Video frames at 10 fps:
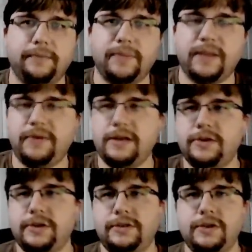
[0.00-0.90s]
if
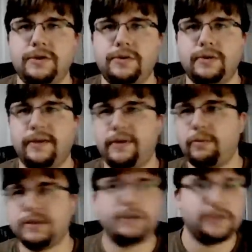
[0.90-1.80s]
it
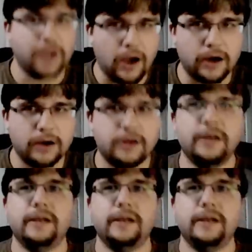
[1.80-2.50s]
wasn't just hard,